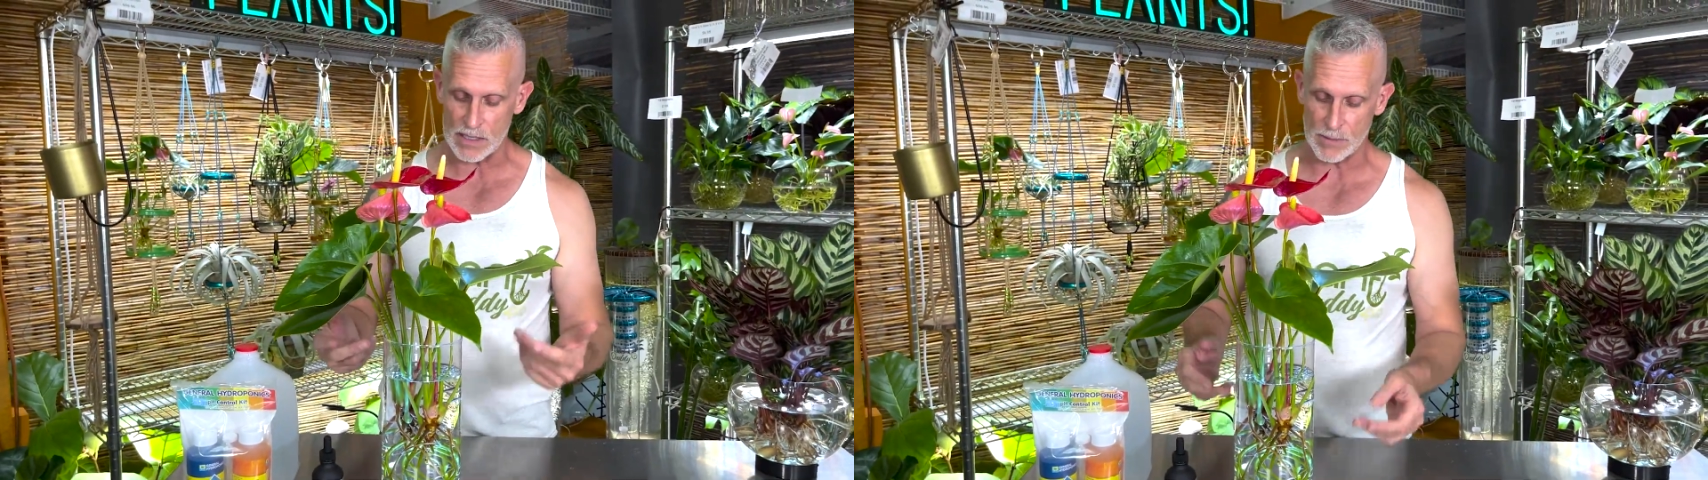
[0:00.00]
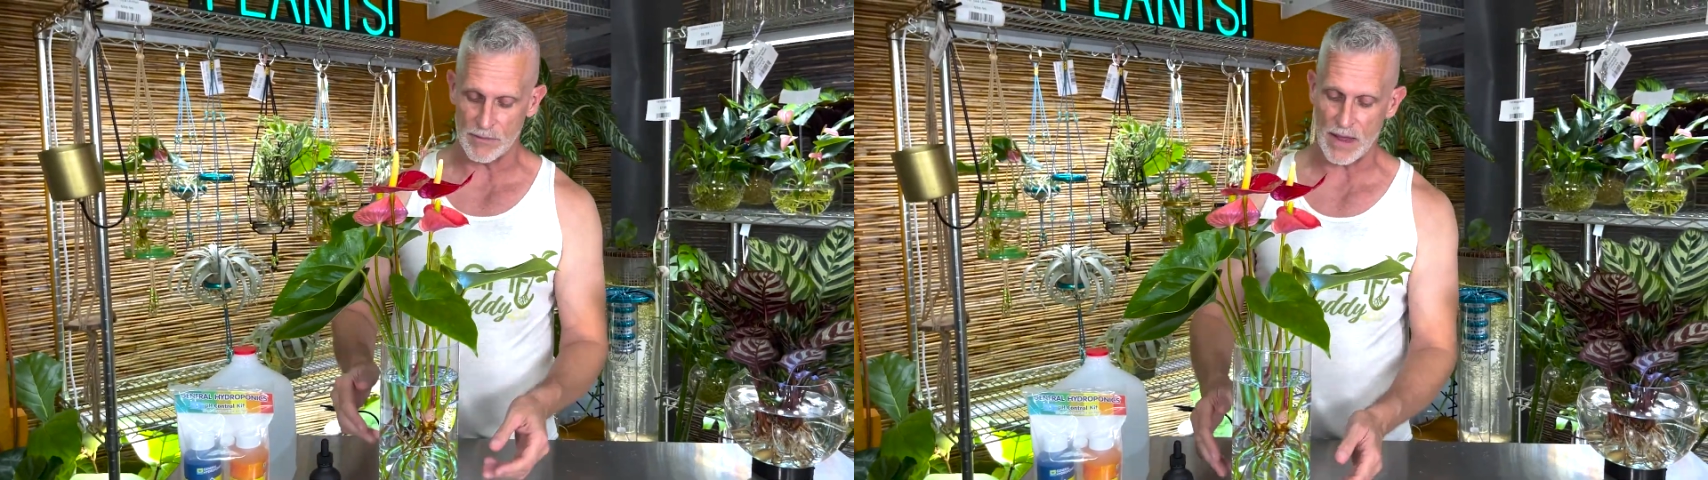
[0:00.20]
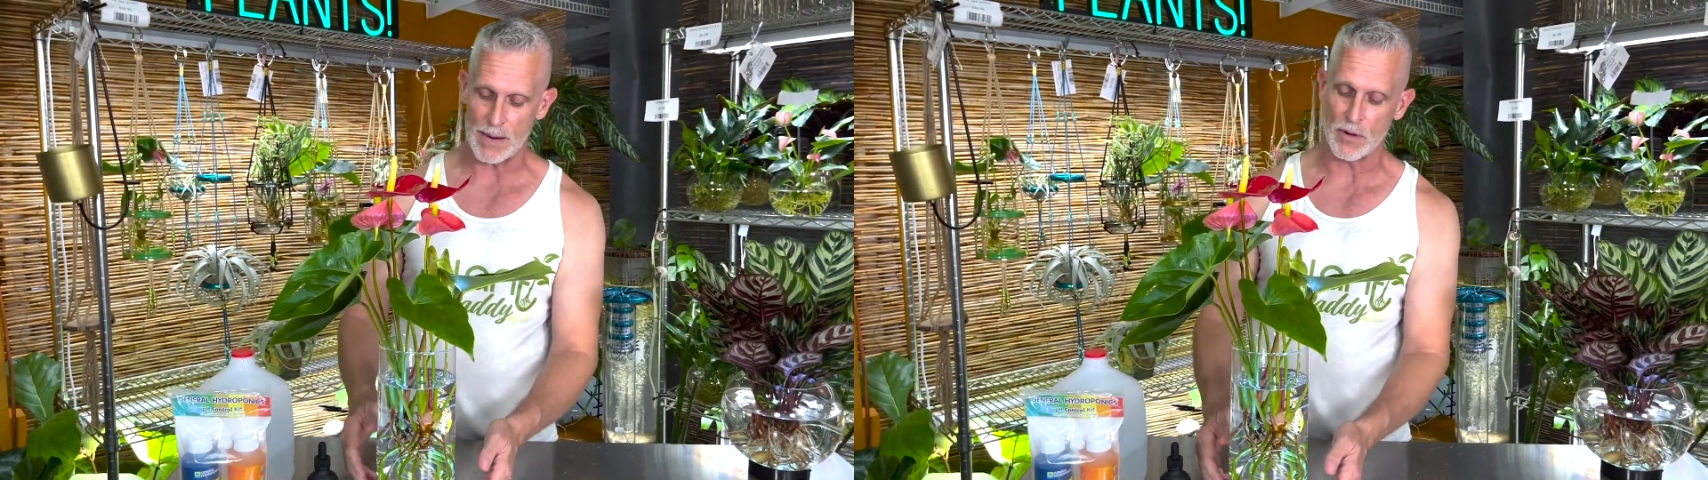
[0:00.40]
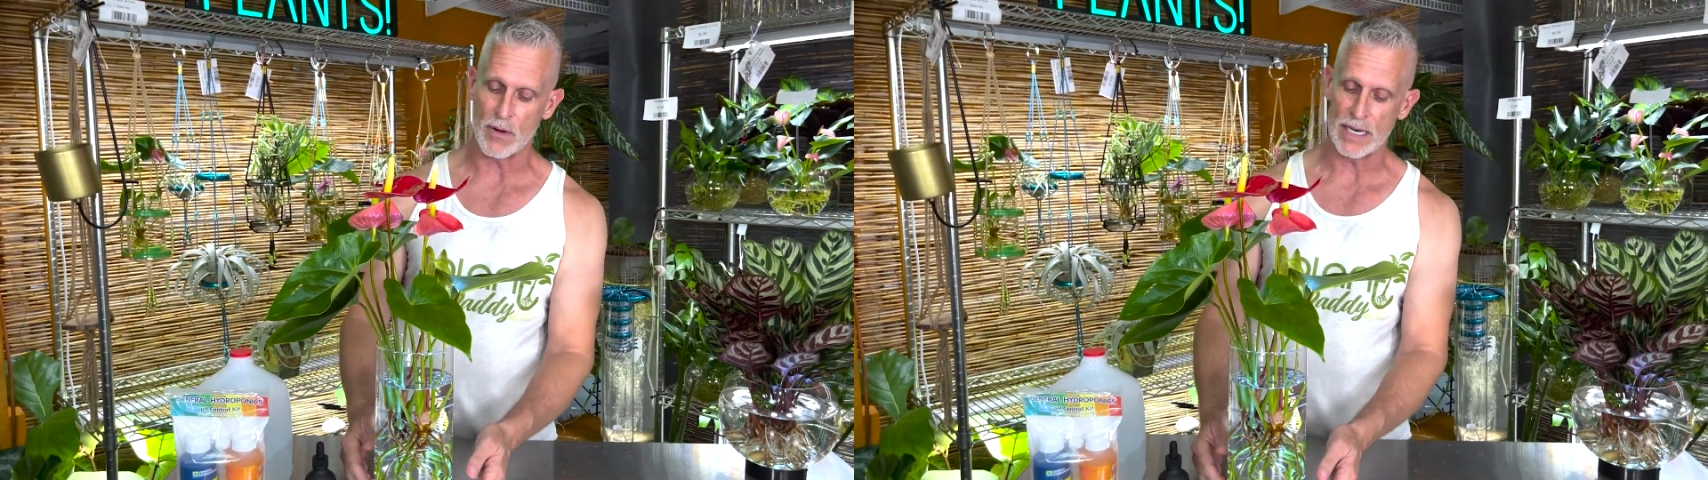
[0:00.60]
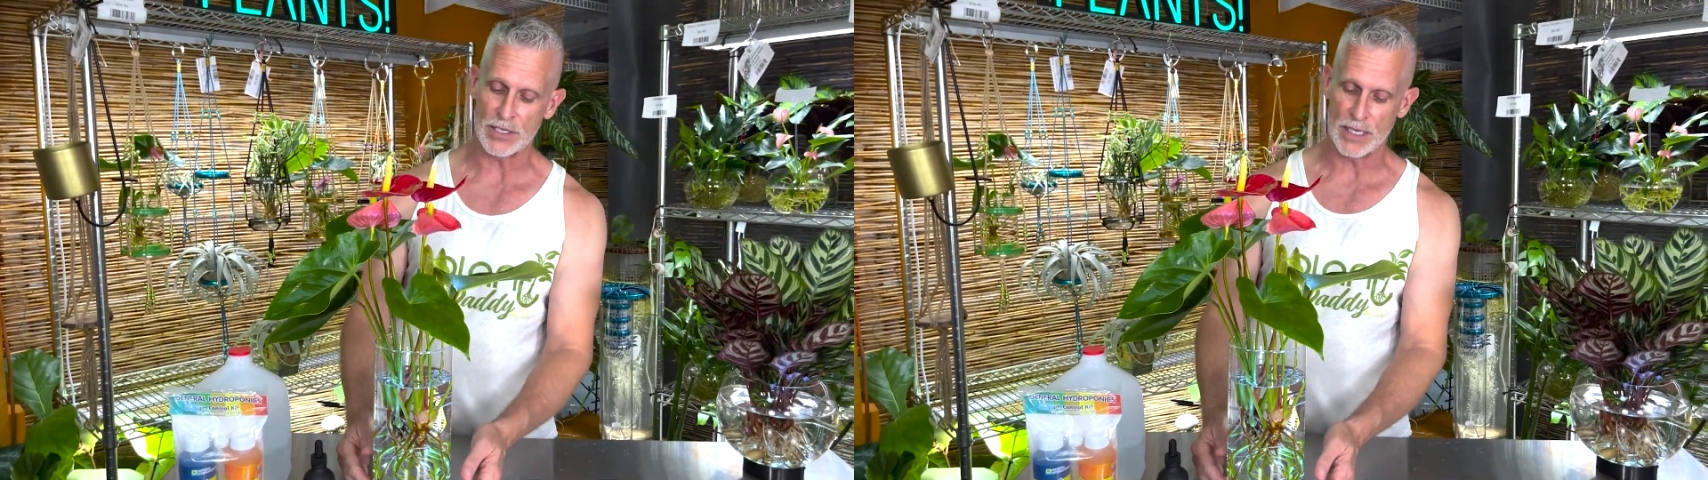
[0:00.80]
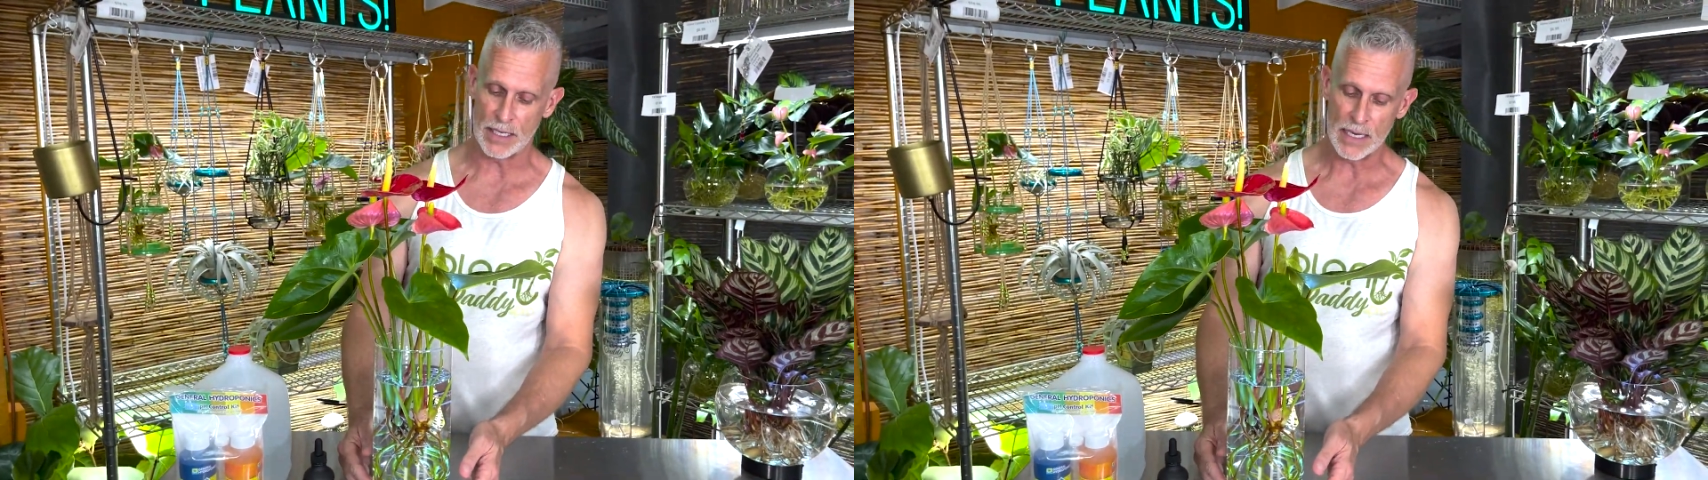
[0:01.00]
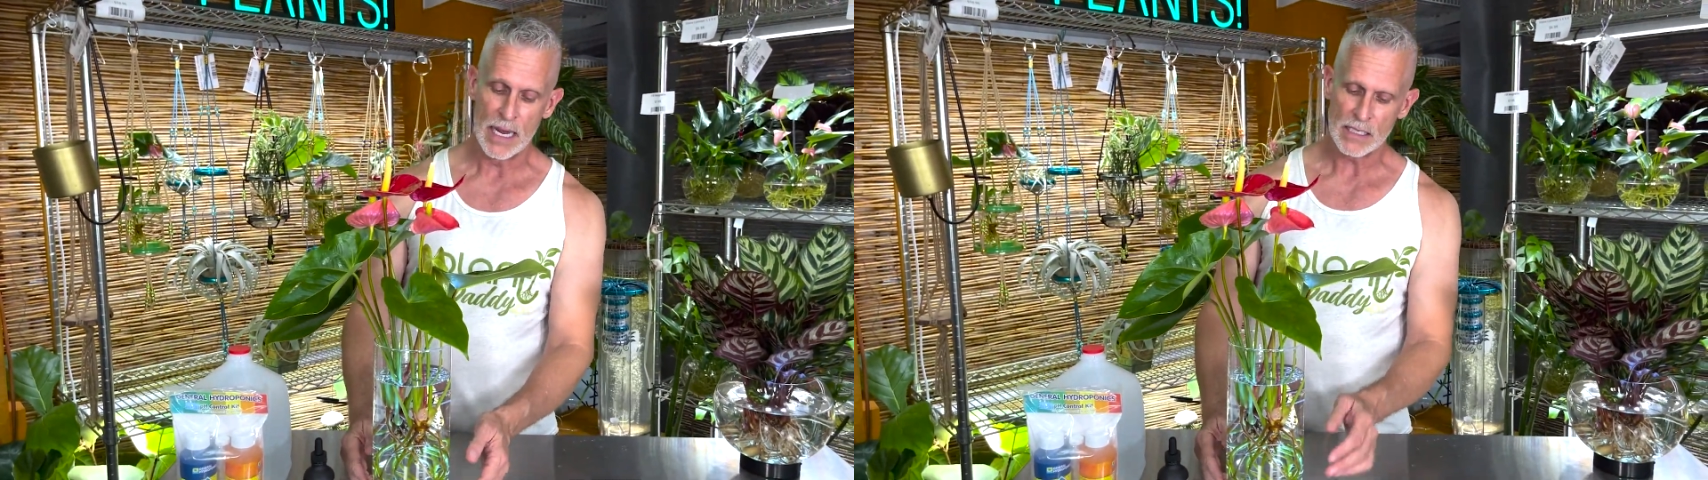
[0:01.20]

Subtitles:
some evaporation.